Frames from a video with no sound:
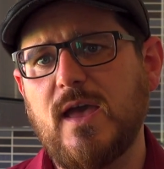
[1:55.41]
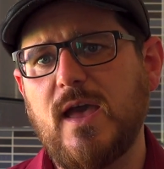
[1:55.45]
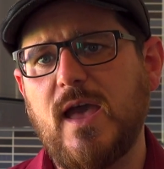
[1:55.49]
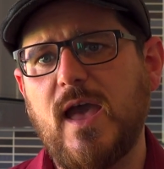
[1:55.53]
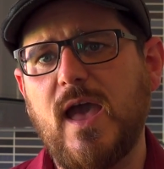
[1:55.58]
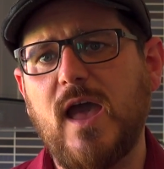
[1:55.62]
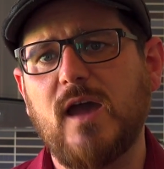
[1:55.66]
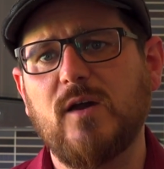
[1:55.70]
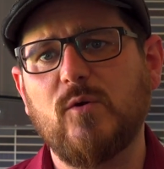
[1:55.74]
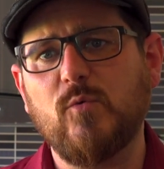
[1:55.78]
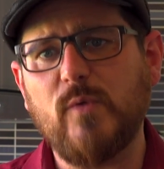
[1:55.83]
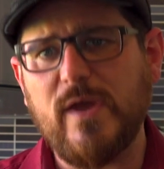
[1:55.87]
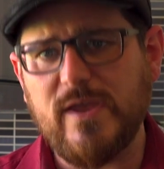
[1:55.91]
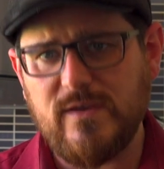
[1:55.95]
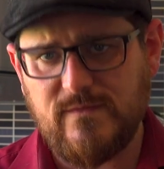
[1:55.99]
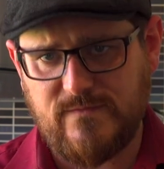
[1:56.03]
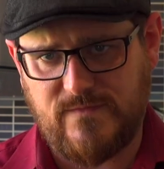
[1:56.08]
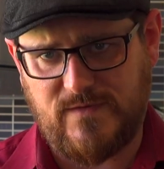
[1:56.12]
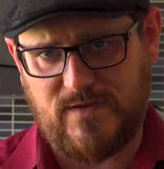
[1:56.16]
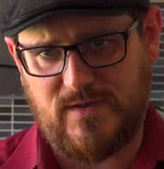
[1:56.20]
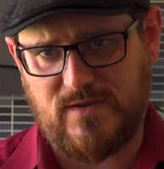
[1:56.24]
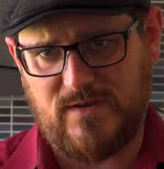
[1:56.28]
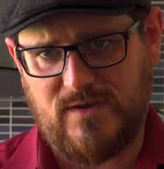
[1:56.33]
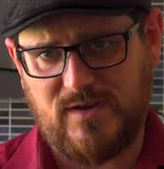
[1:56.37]

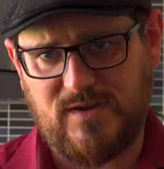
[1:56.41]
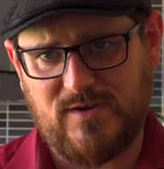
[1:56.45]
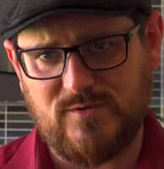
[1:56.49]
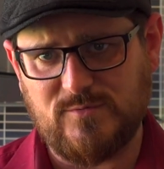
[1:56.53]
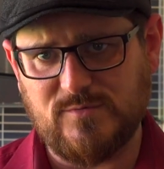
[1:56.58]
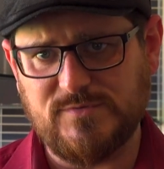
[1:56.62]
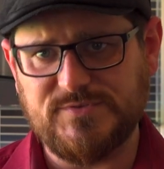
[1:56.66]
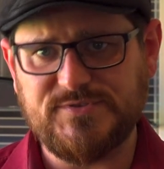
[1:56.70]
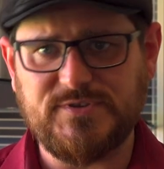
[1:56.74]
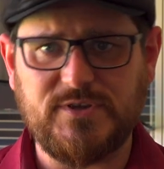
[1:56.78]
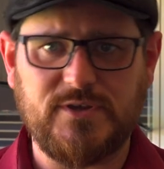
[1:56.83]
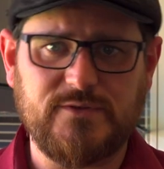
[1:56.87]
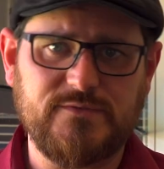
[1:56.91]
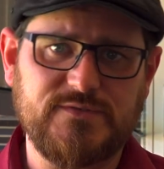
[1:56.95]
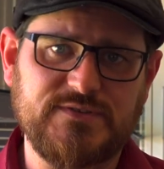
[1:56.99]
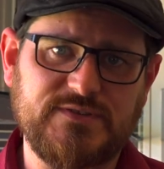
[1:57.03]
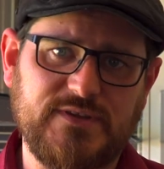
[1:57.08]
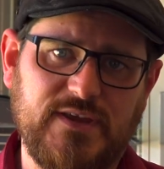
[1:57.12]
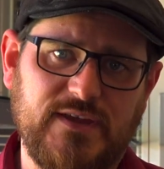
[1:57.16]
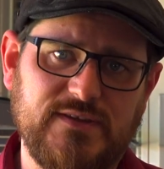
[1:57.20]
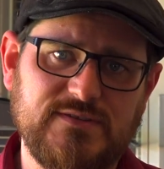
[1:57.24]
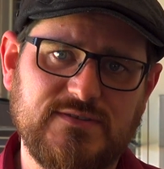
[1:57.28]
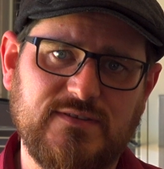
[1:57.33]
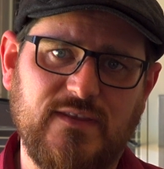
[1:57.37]
However, it also
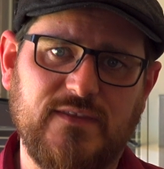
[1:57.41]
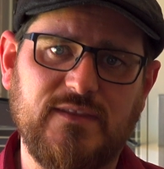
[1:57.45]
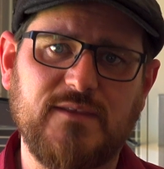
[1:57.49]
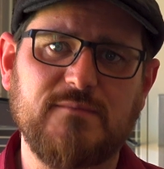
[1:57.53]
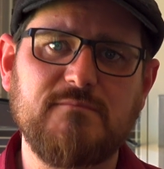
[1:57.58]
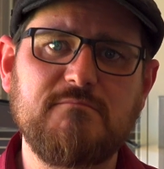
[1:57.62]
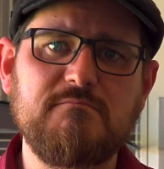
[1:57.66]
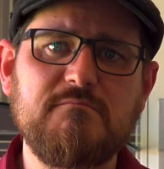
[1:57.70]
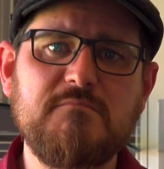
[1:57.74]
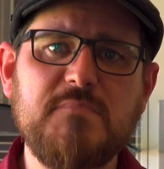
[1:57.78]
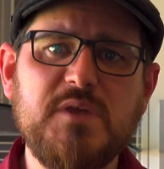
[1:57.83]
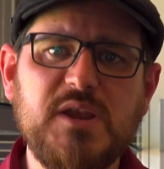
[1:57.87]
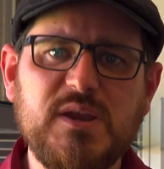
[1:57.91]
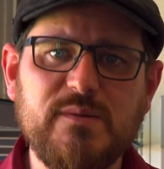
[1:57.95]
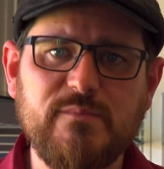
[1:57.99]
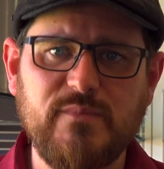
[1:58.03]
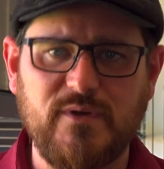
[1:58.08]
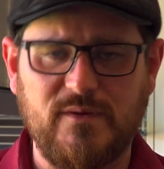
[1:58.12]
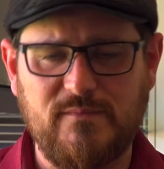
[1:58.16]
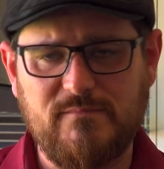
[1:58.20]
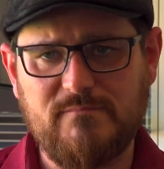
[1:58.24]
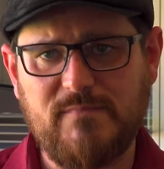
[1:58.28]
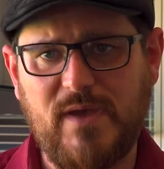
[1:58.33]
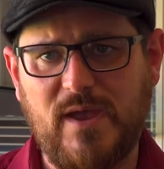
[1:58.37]
says that the
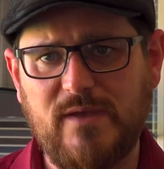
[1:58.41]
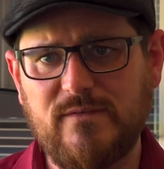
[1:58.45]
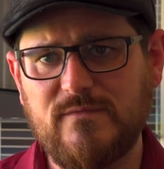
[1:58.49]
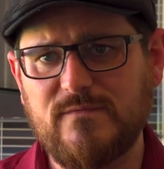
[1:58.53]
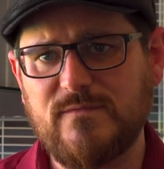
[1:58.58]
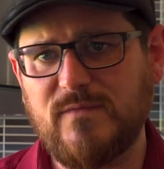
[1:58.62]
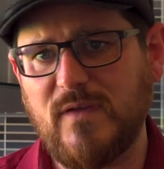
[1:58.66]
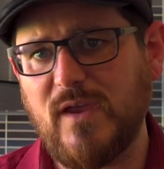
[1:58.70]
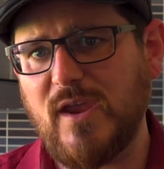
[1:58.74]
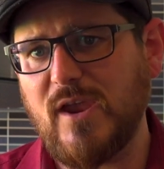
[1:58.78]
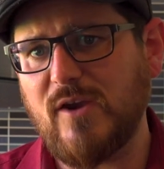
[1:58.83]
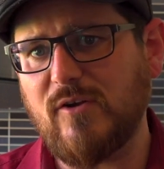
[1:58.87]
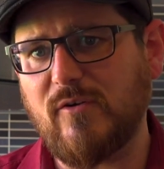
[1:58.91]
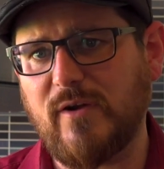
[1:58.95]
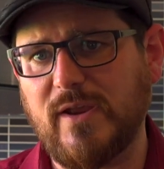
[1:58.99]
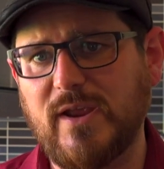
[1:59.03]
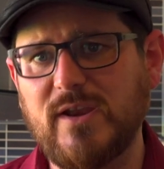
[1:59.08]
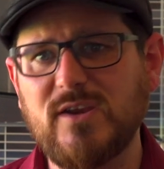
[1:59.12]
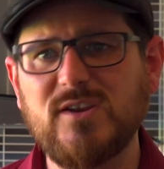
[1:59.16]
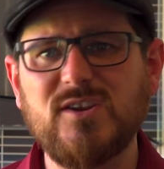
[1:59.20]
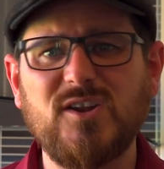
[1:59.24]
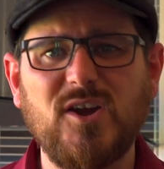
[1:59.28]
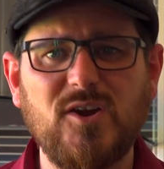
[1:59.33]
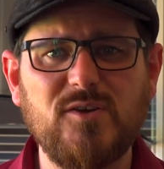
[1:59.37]
minimum may vary
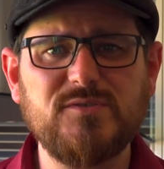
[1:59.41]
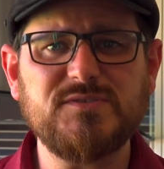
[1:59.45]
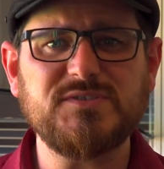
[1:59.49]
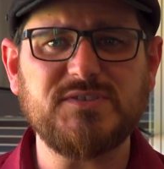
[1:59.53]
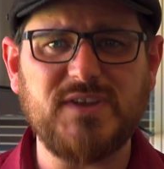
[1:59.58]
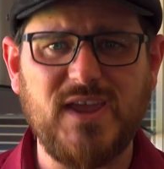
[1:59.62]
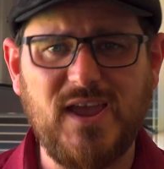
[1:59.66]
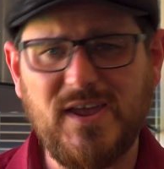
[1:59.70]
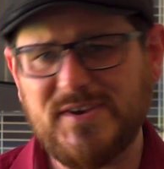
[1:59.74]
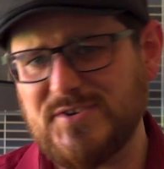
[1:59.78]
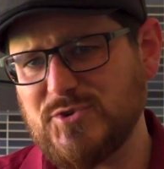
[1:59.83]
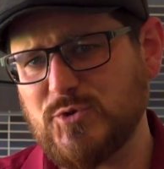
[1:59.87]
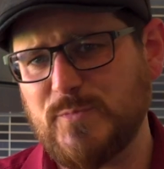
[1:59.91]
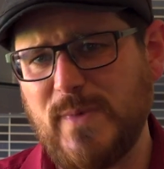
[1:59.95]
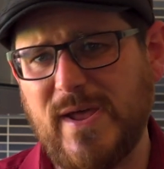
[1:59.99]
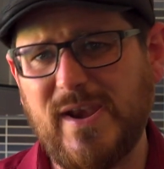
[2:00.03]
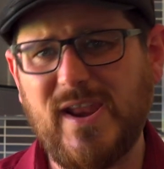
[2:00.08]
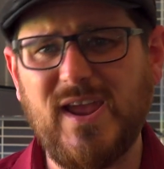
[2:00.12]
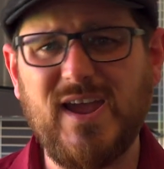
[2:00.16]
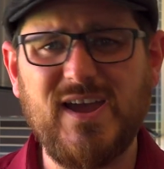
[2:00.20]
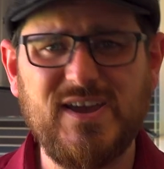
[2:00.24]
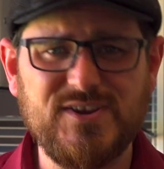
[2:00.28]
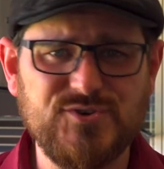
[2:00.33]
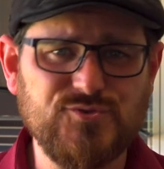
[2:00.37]
and goes down to about
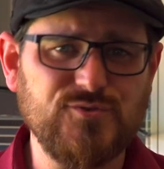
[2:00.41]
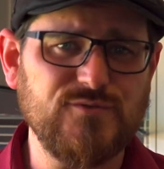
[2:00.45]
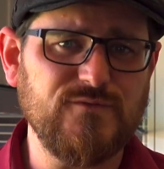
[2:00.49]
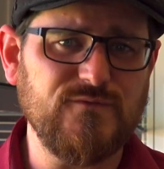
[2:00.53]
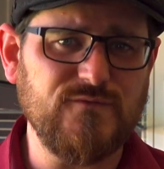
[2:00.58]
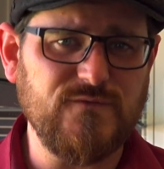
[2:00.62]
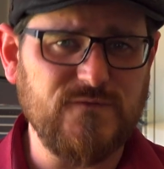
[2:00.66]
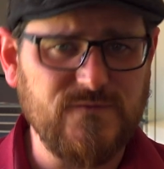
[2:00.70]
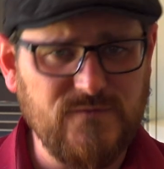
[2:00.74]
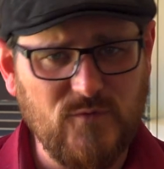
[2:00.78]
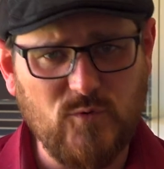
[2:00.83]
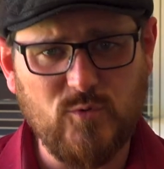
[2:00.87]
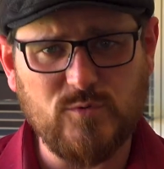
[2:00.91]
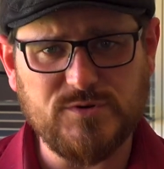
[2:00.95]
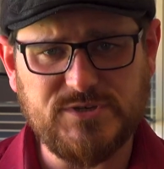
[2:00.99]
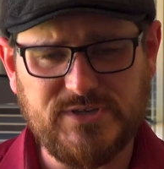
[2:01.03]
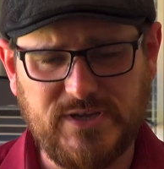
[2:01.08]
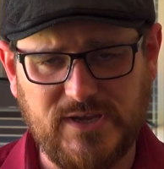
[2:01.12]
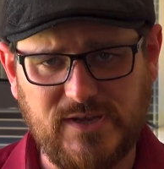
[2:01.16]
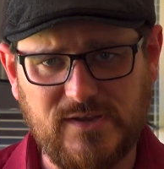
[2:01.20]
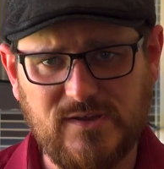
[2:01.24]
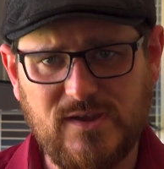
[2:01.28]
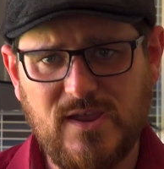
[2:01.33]
140.